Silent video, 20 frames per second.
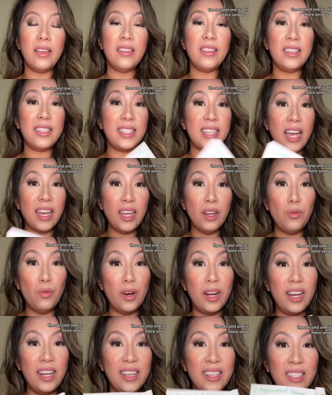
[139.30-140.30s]
The second
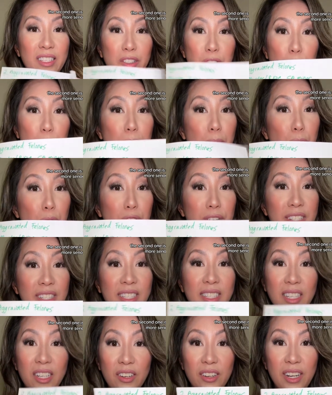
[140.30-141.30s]
one is a little bit more
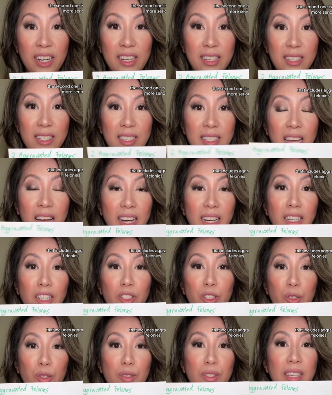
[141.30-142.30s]
serious. That
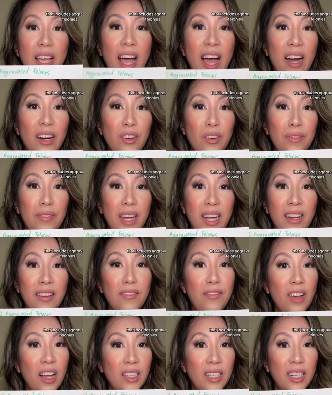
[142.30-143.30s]
includes aggravated
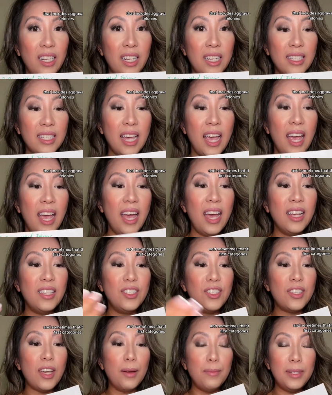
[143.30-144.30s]
felonies. And
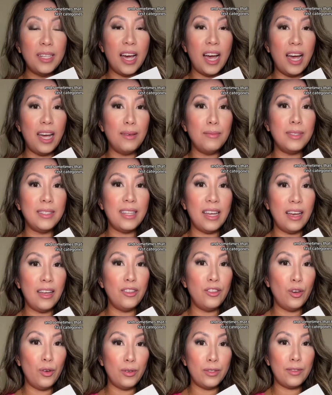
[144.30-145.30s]
sometimes
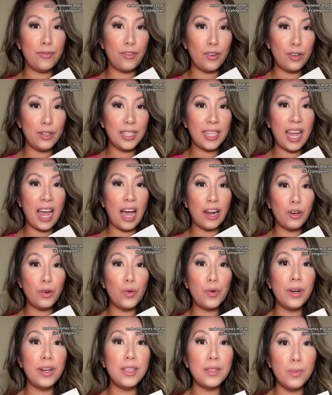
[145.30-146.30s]
those first
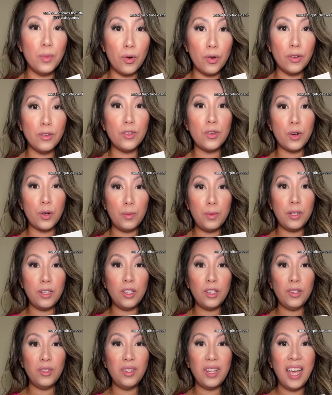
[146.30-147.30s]
categories, moral
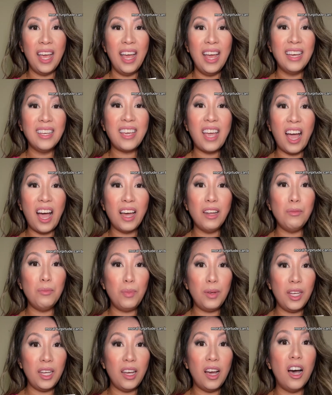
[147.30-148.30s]
turpitude, can
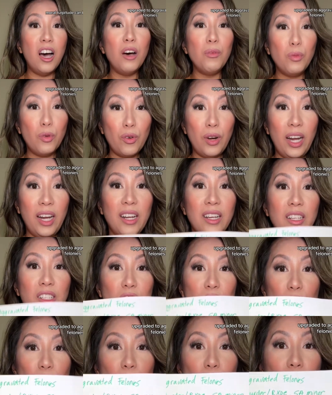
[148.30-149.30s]
be upgraded
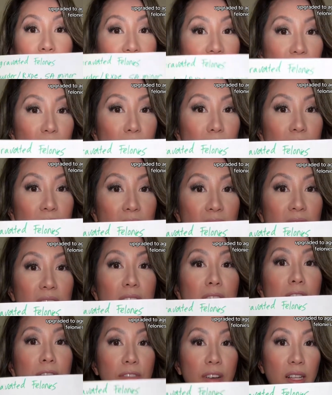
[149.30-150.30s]
to aggravated
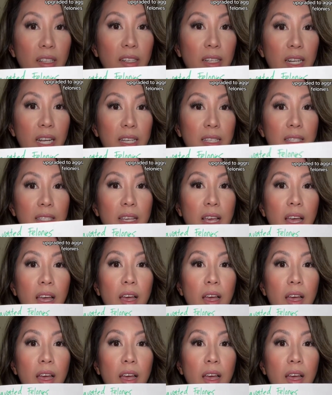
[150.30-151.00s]
felonies.